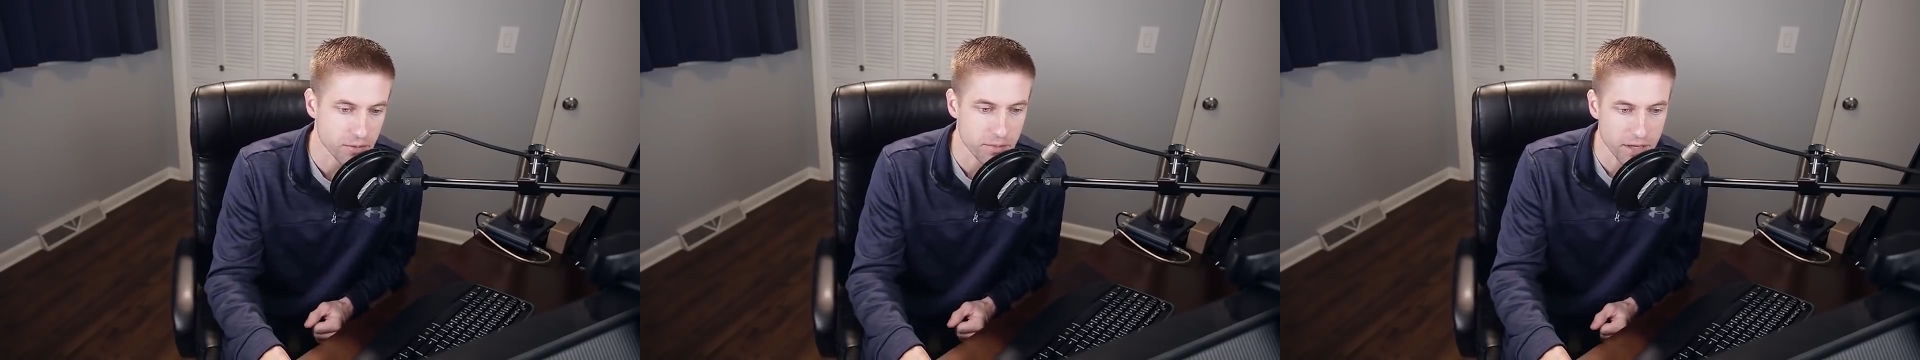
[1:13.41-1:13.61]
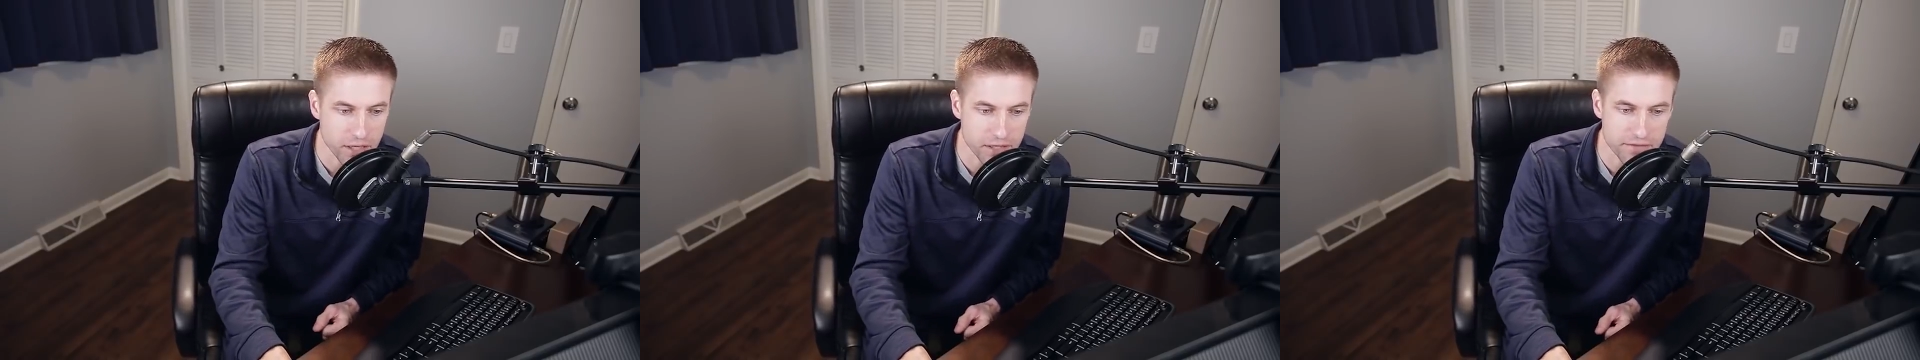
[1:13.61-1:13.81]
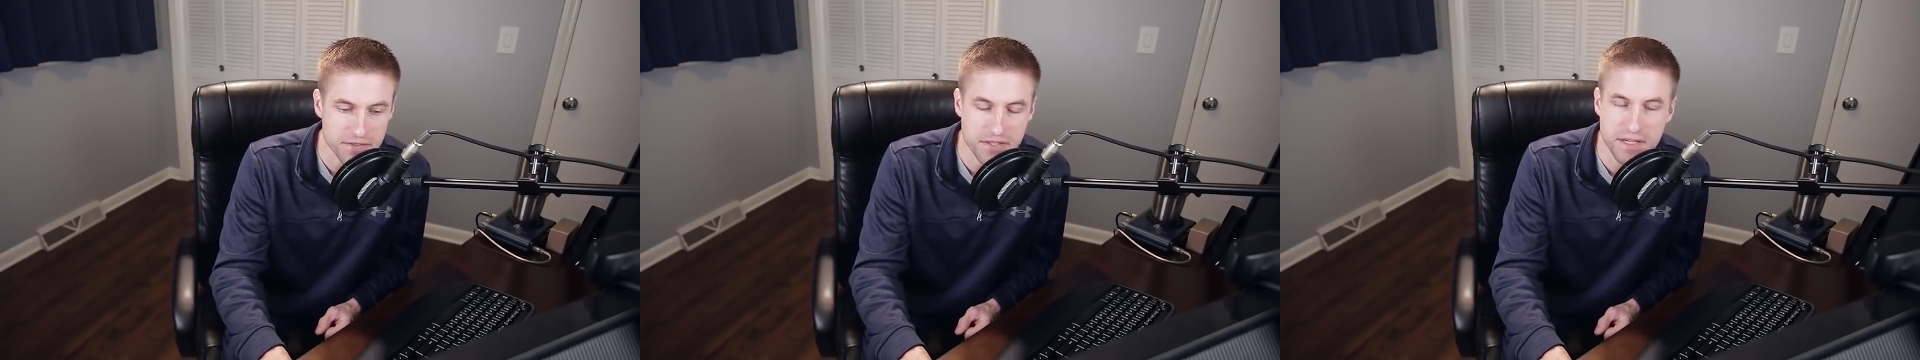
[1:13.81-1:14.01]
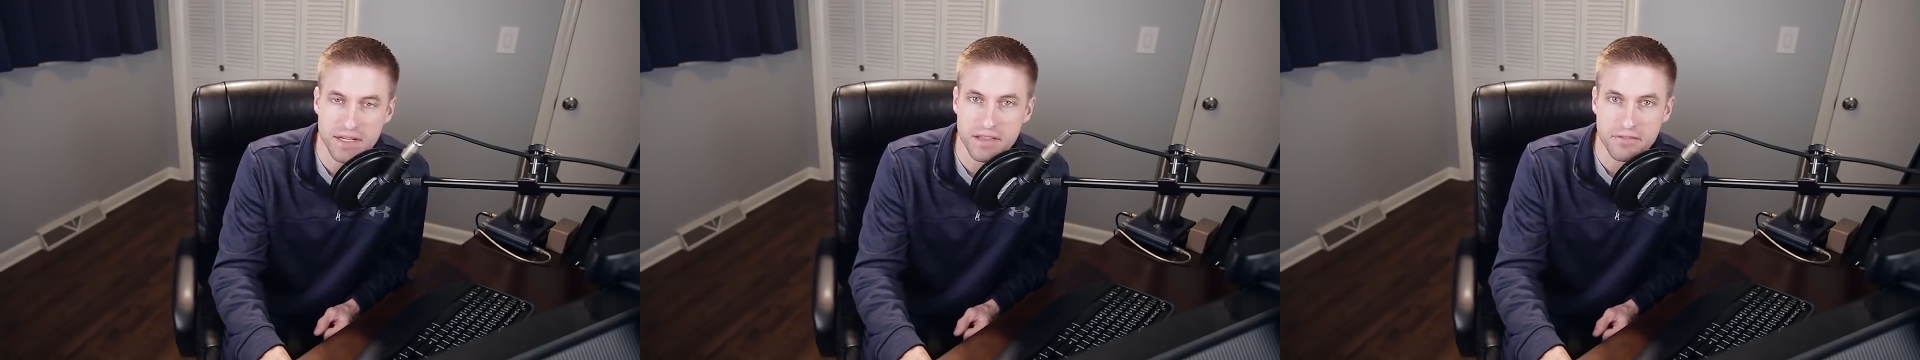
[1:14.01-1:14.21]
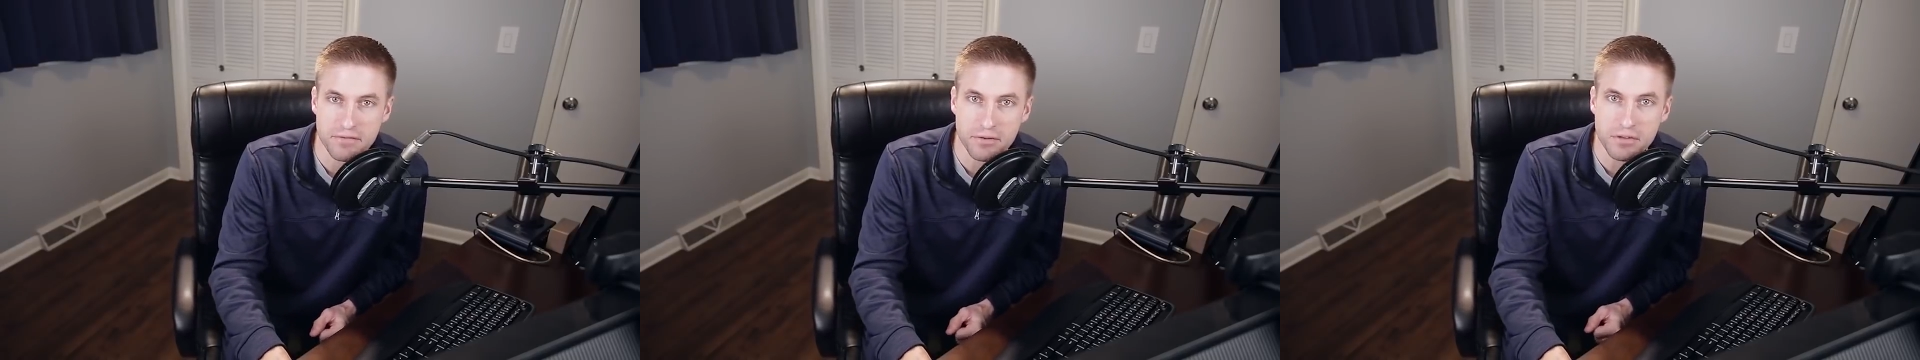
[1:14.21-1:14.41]
comparative
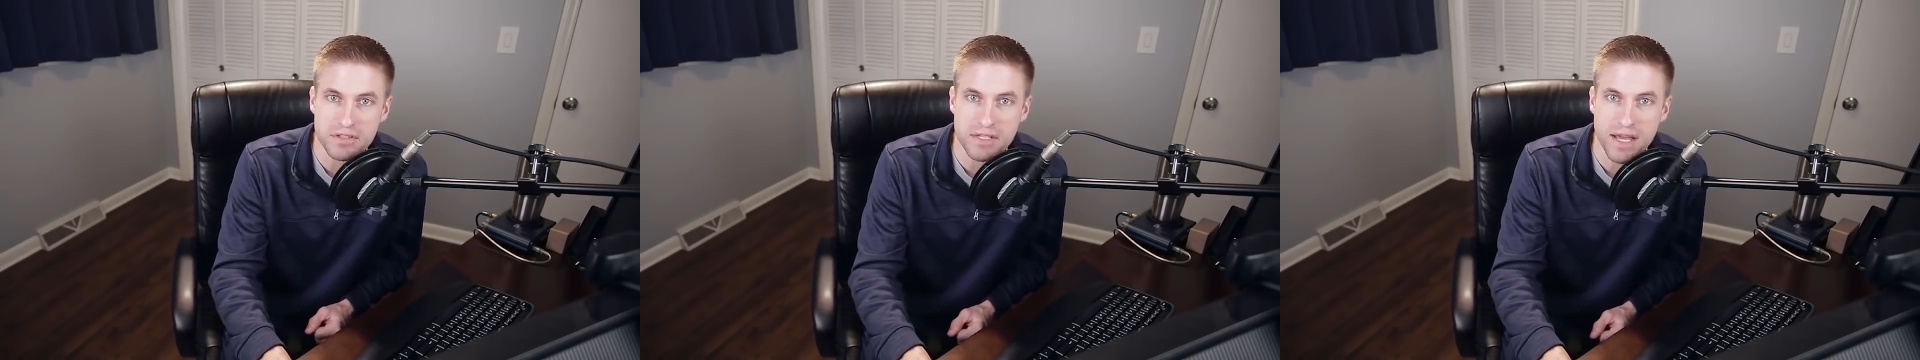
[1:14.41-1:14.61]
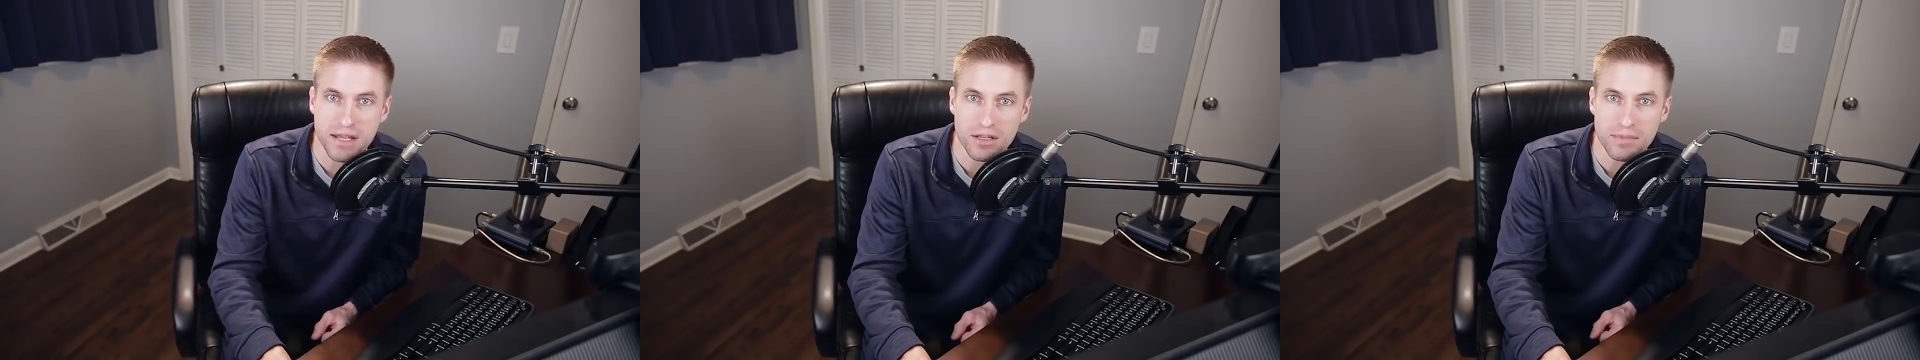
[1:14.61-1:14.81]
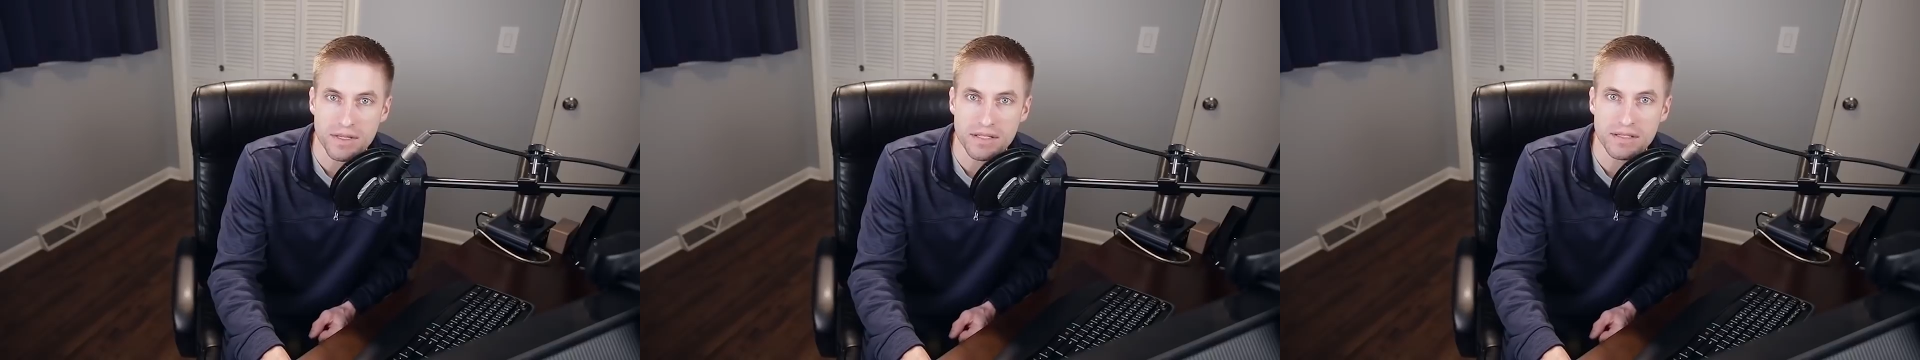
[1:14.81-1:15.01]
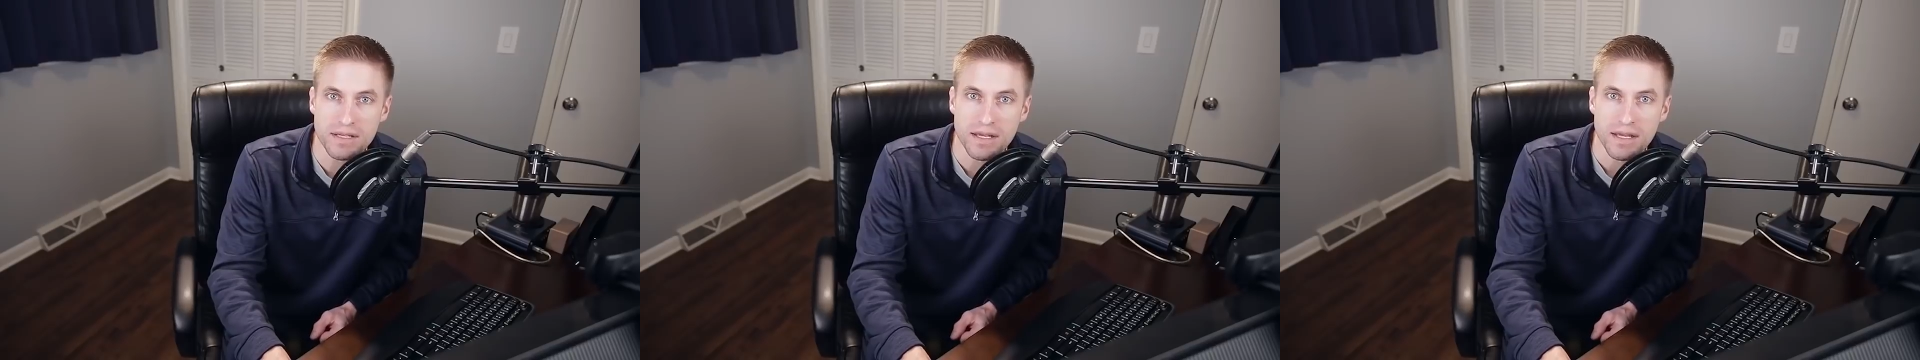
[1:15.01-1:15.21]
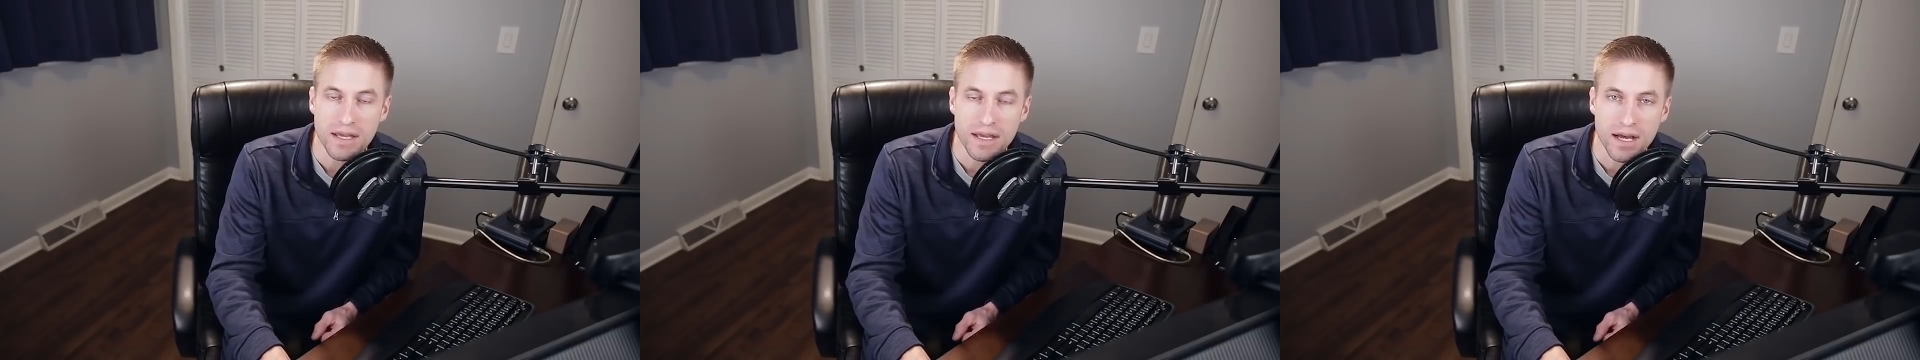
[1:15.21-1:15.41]
study. The first element